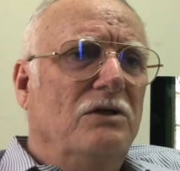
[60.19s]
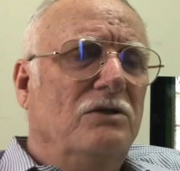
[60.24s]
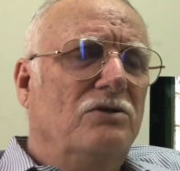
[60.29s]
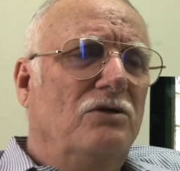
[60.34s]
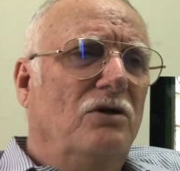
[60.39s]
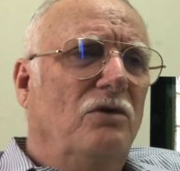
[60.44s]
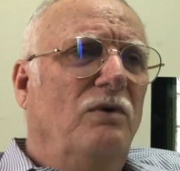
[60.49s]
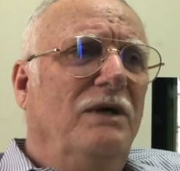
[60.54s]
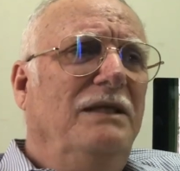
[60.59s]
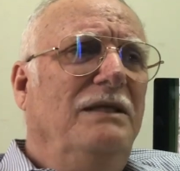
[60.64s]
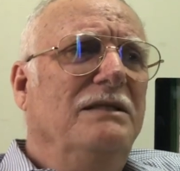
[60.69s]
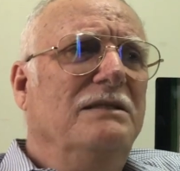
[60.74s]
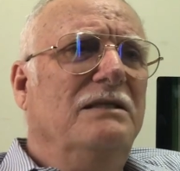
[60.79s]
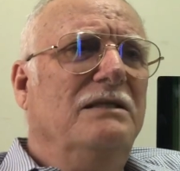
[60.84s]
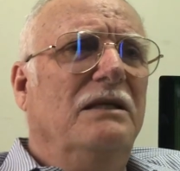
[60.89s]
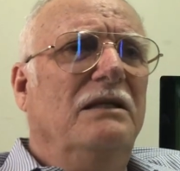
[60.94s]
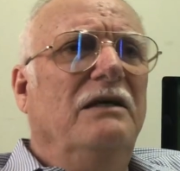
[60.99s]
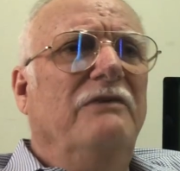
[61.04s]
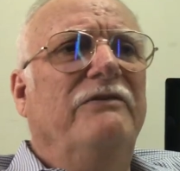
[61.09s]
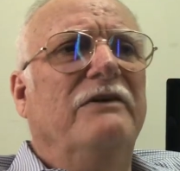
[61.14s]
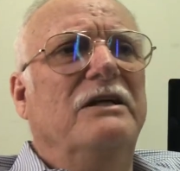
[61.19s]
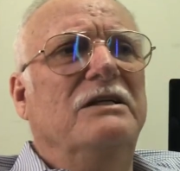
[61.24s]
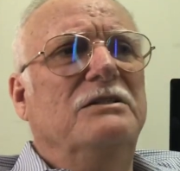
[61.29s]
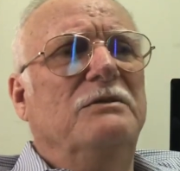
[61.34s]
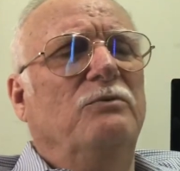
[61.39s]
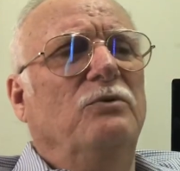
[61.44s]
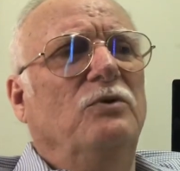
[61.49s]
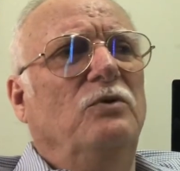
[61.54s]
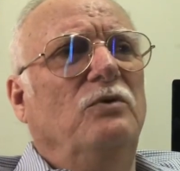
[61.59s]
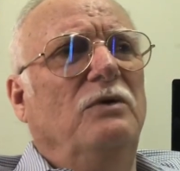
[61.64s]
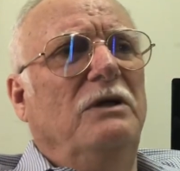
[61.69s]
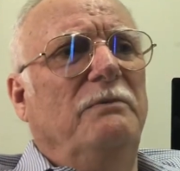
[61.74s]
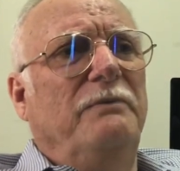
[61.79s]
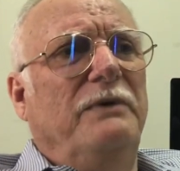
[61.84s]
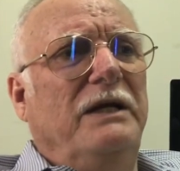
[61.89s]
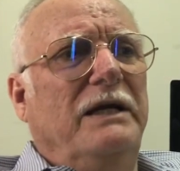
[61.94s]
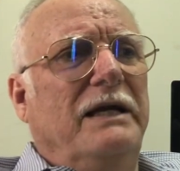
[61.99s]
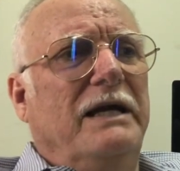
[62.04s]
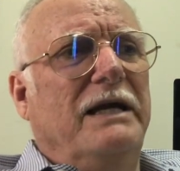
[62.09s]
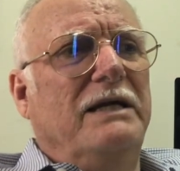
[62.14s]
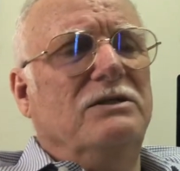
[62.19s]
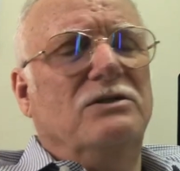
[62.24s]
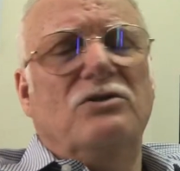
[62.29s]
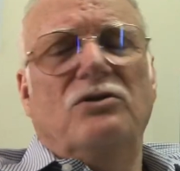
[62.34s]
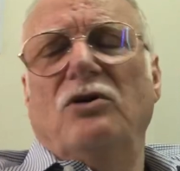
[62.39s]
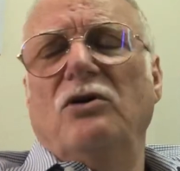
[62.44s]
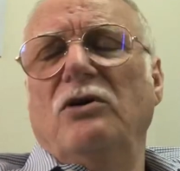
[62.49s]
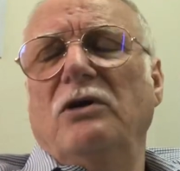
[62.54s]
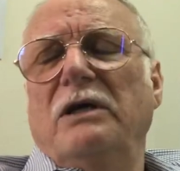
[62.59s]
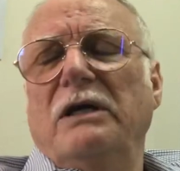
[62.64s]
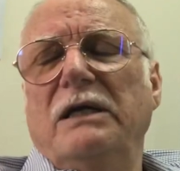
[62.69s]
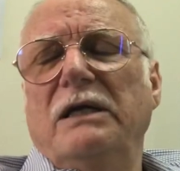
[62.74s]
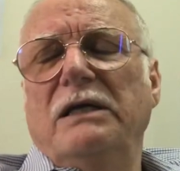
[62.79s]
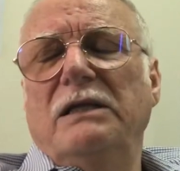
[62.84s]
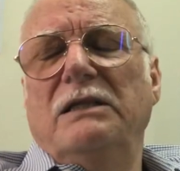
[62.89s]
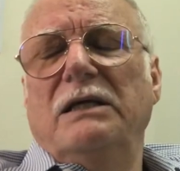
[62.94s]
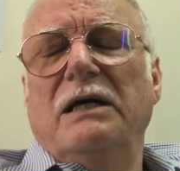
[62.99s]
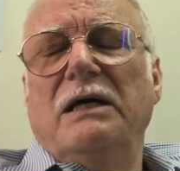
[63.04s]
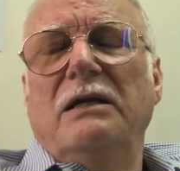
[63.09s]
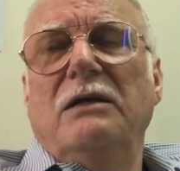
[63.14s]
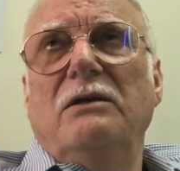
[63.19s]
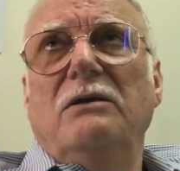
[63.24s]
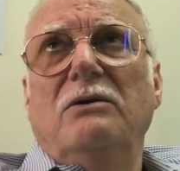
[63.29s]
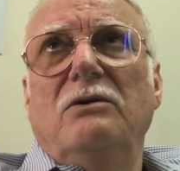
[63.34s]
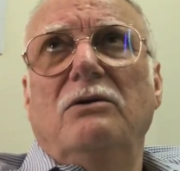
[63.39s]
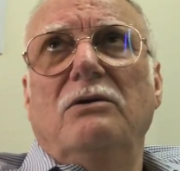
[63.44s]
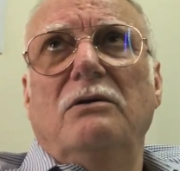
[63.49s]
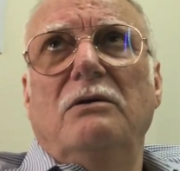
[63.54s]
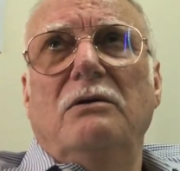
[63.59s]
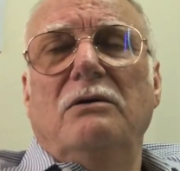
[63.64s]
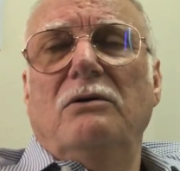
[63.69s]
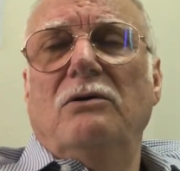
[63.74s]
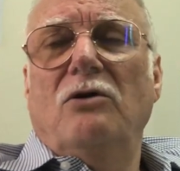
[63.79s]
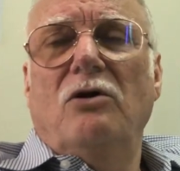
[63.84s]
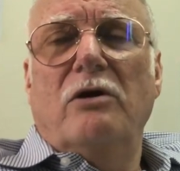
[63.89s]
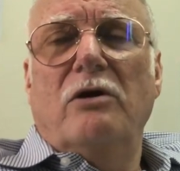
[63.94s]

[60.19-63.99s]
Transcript: So what is the difference between precast concrete and